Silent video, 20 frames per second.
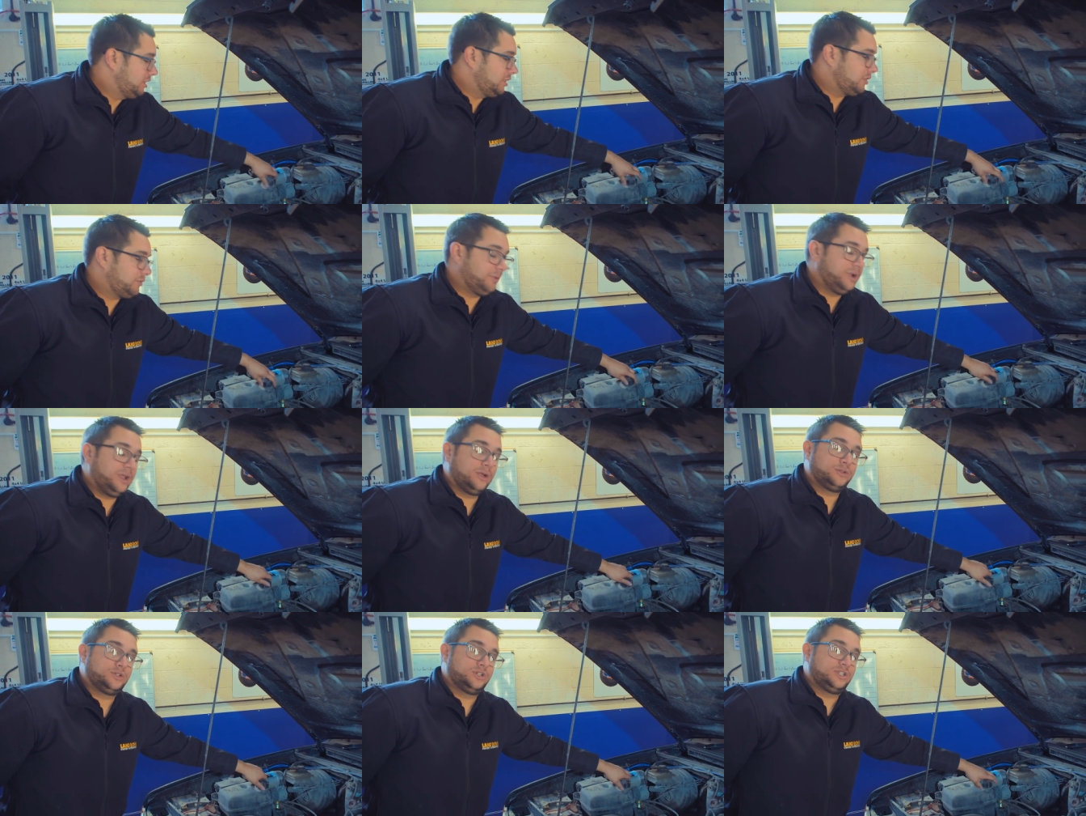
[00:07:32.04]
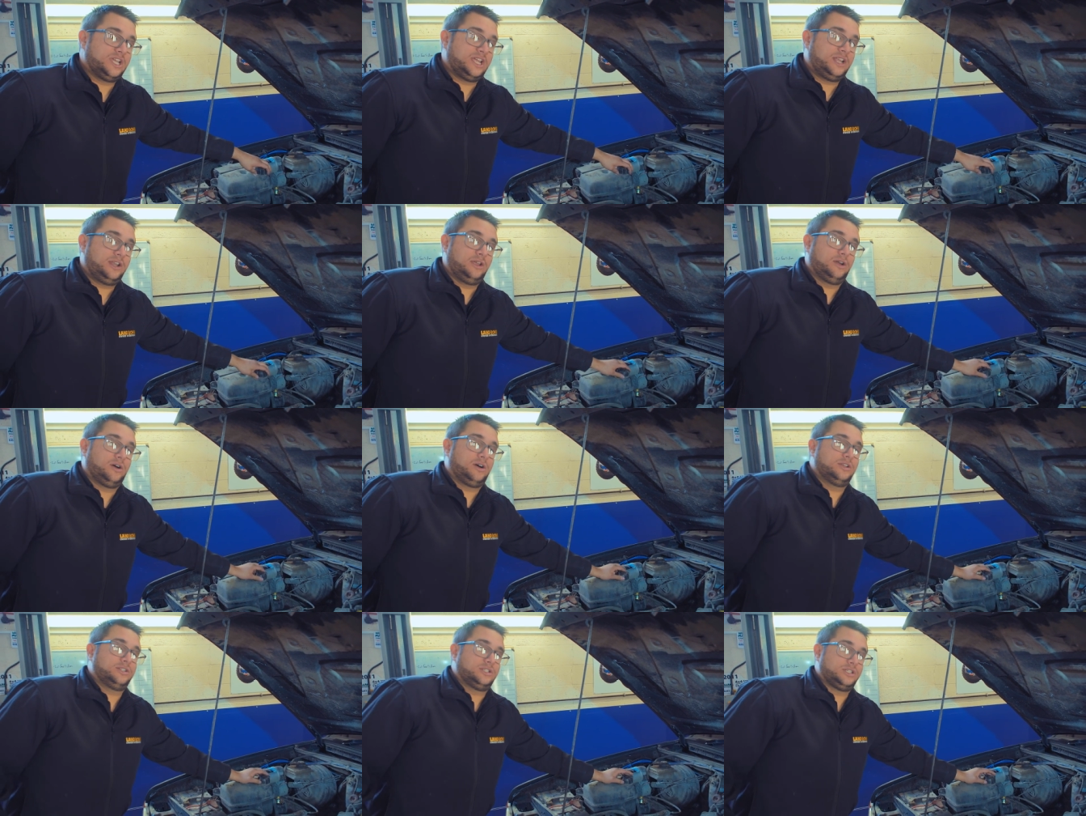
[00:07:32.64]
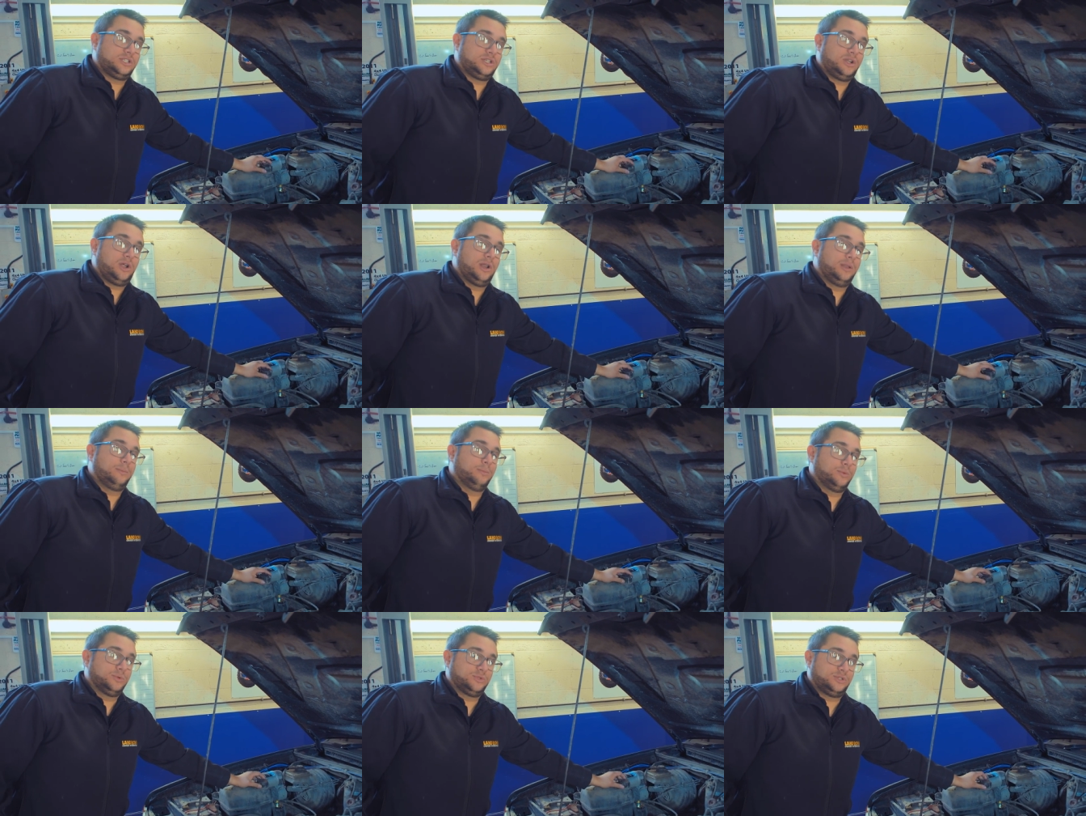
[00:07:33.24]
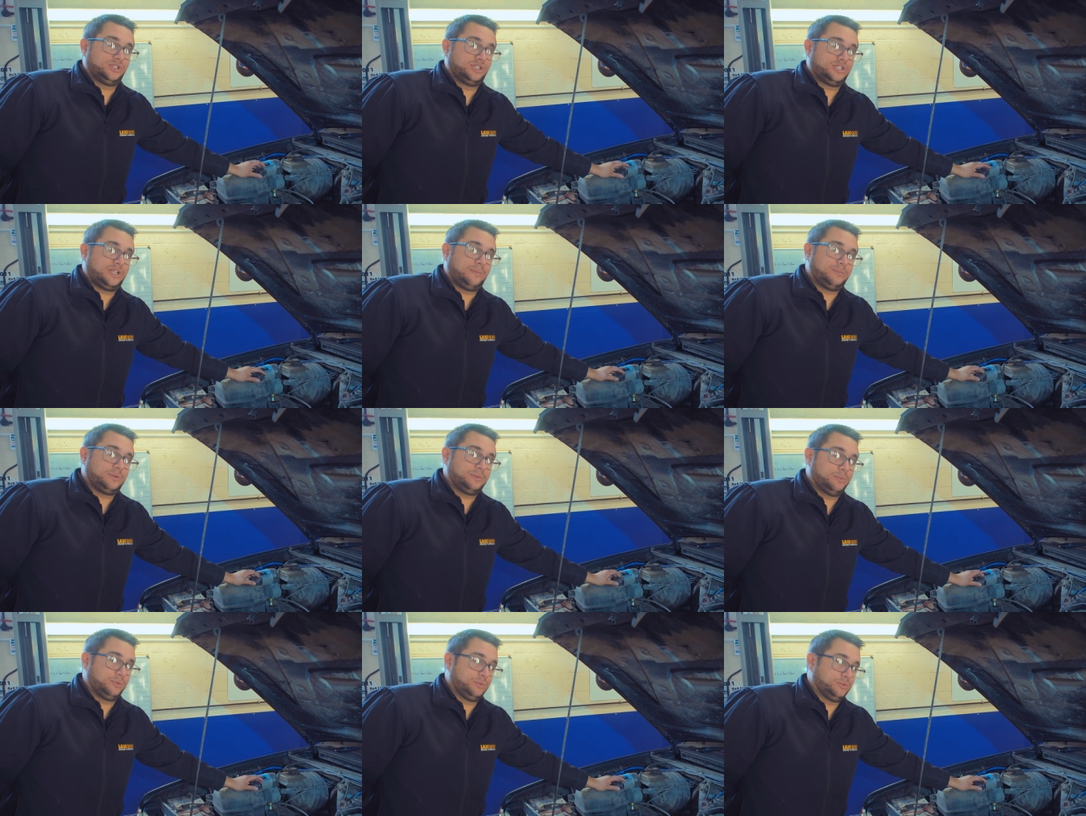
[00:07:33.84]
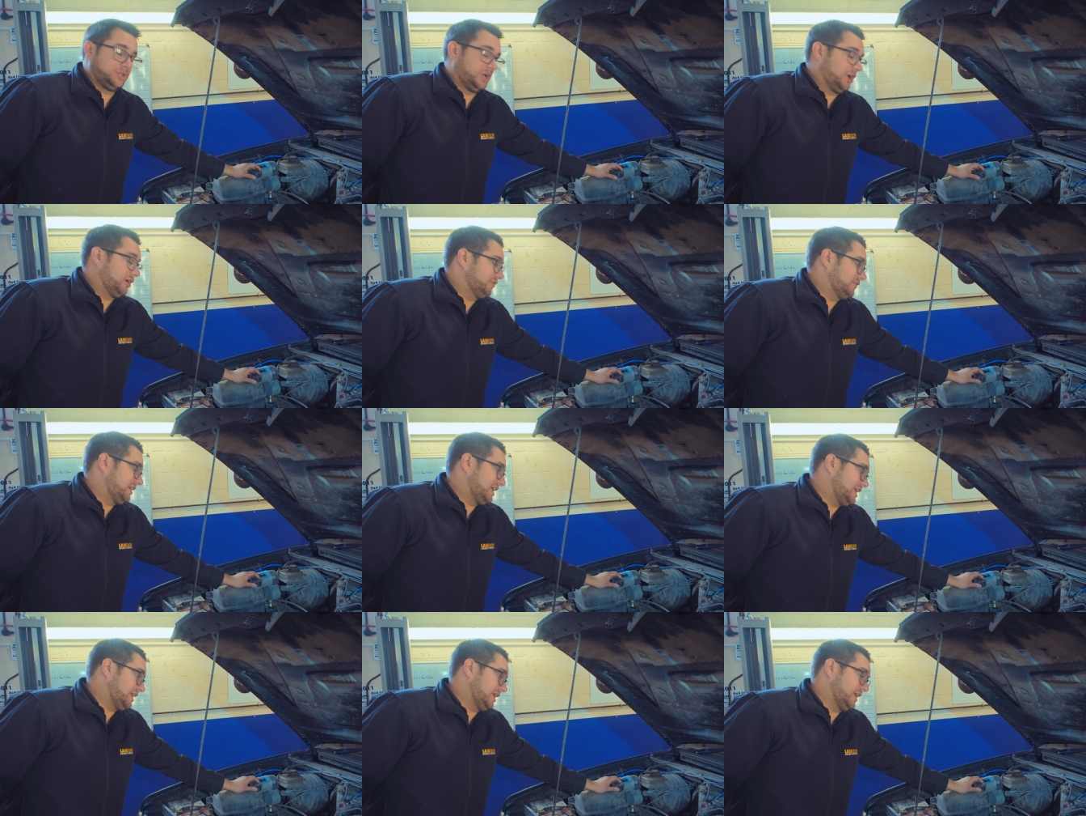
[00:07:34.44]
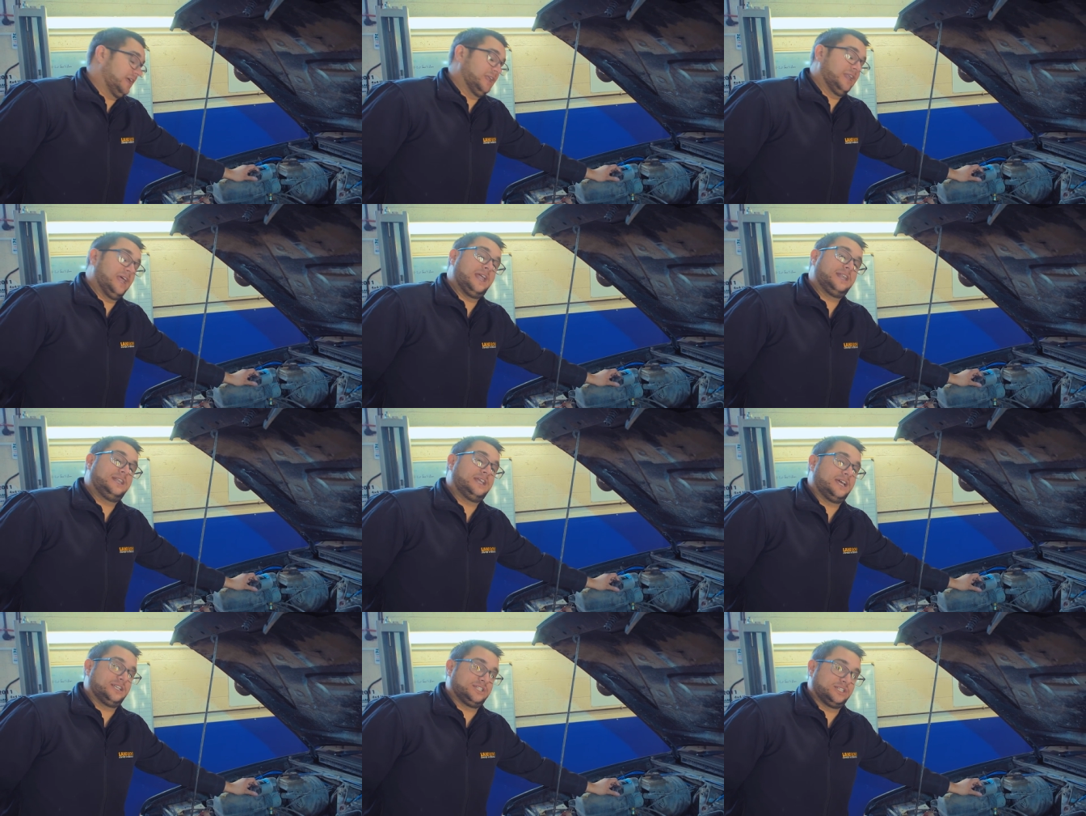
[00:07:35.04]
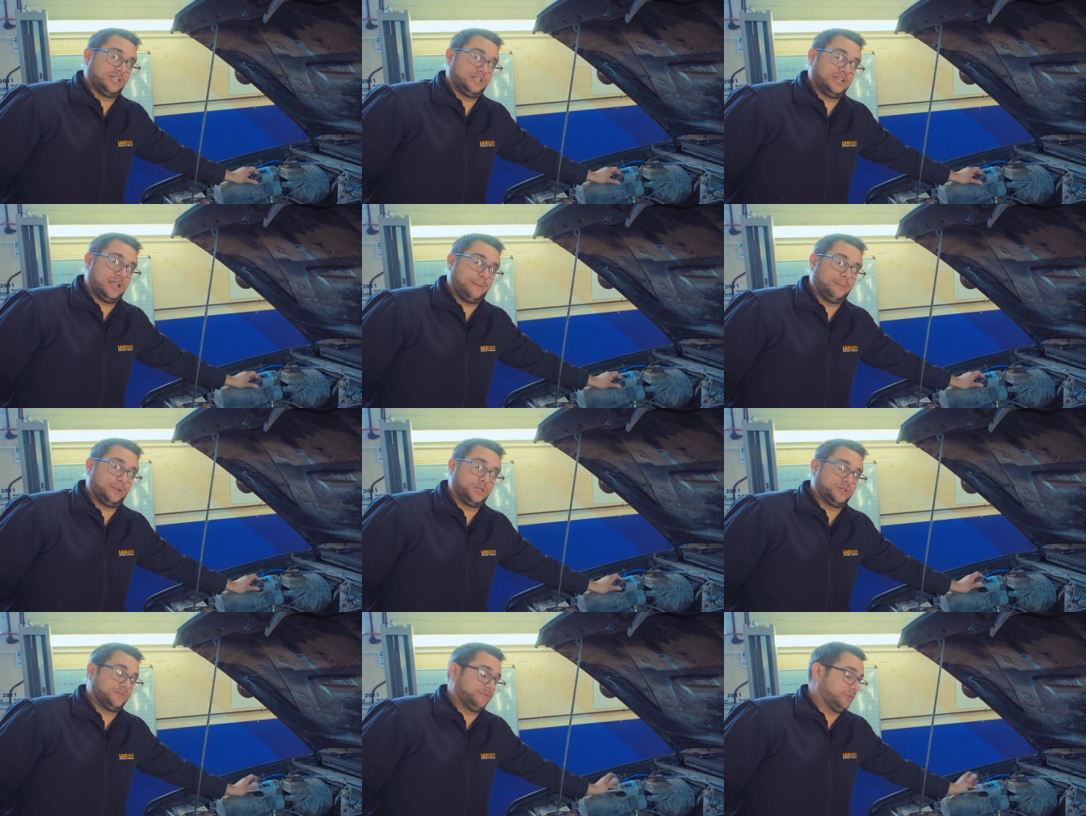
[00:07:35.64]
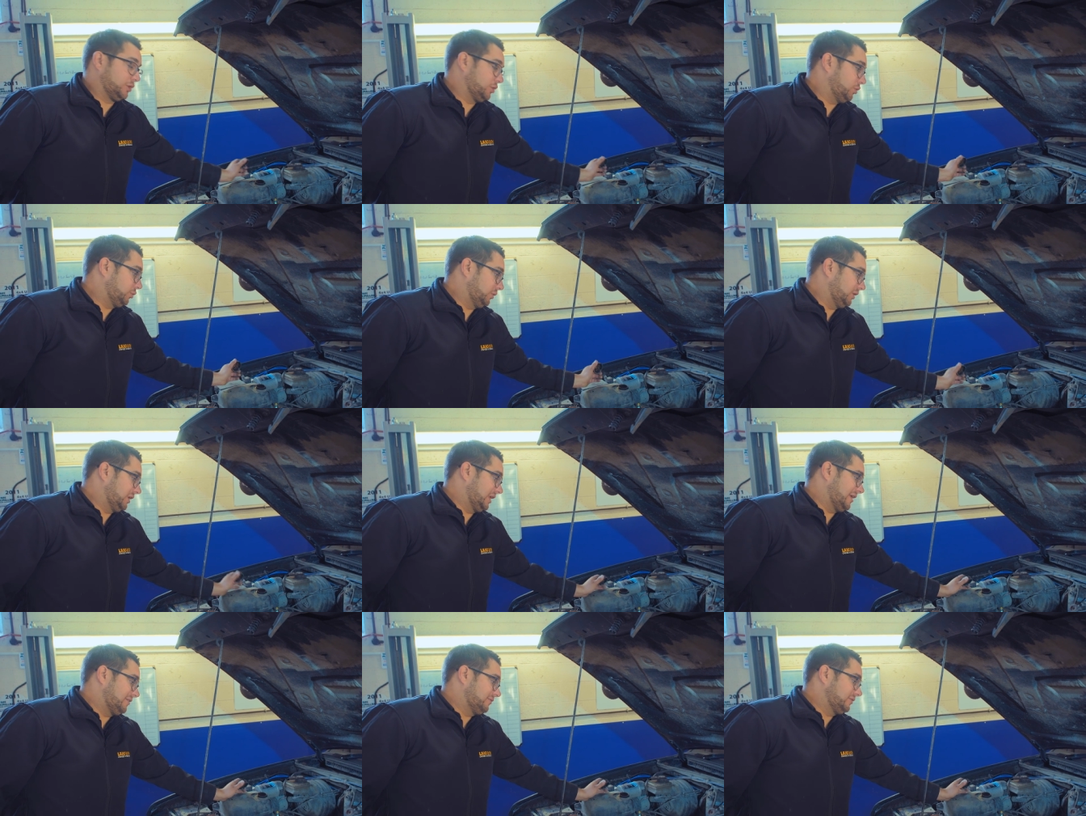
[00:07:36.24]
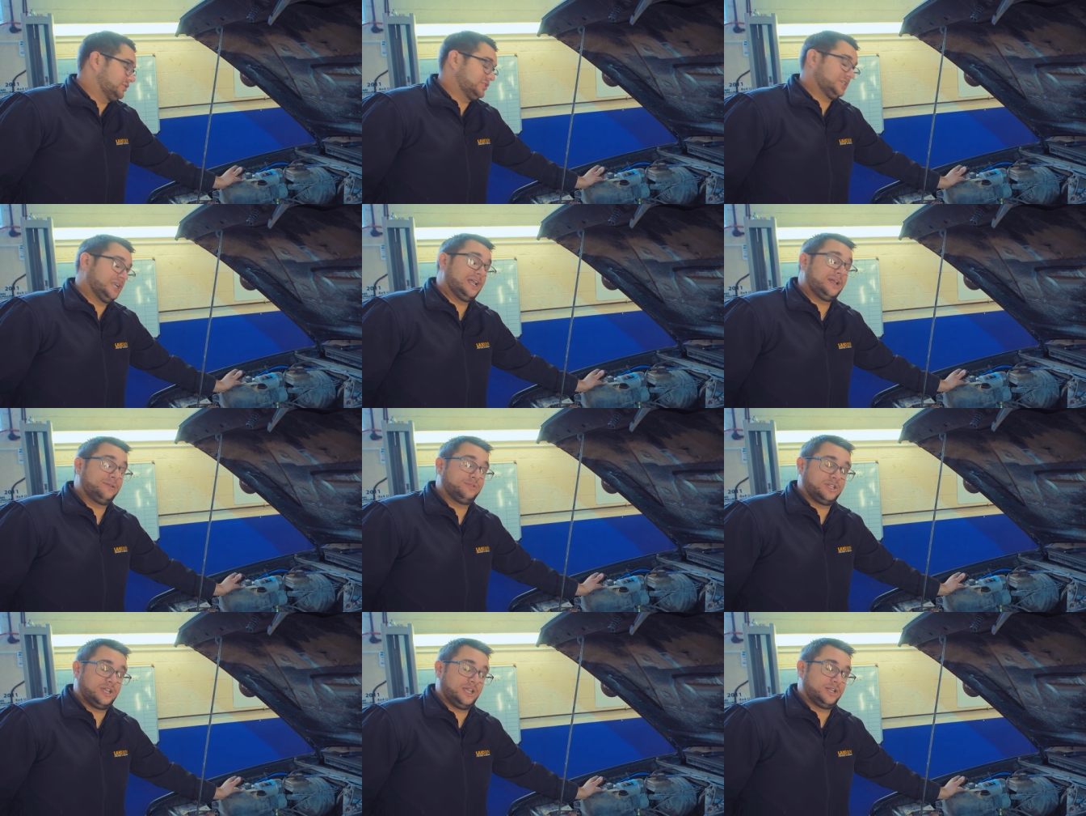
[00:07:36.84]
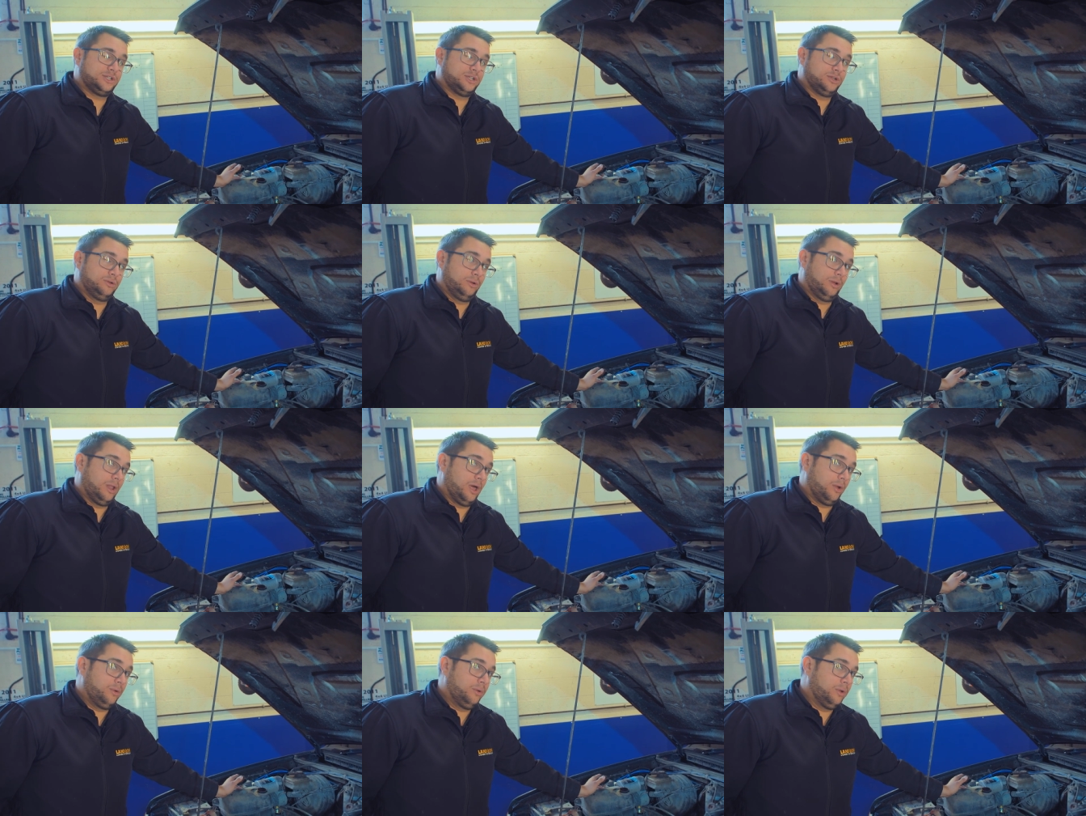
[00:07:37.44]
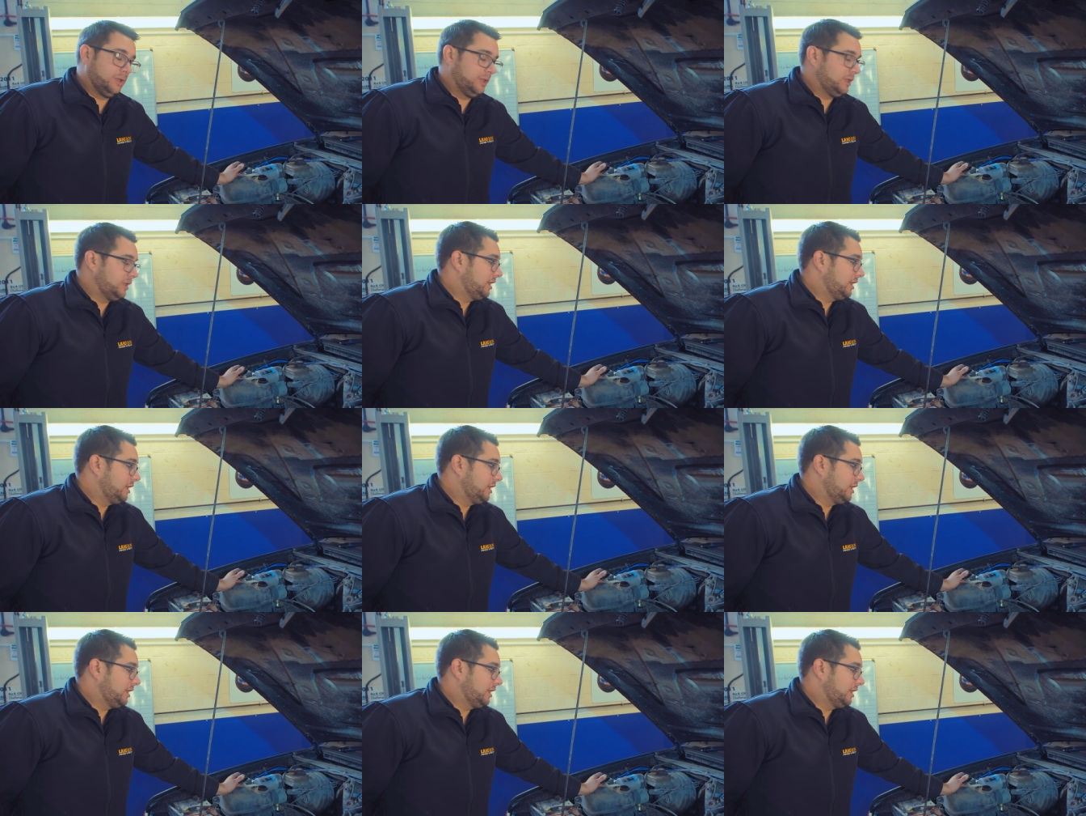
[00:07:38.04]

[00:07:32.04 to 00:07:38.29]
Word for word: 300 TDIs are slightly more susceptible to overheating and head gasket damage if the coolant level is allowed to get too low,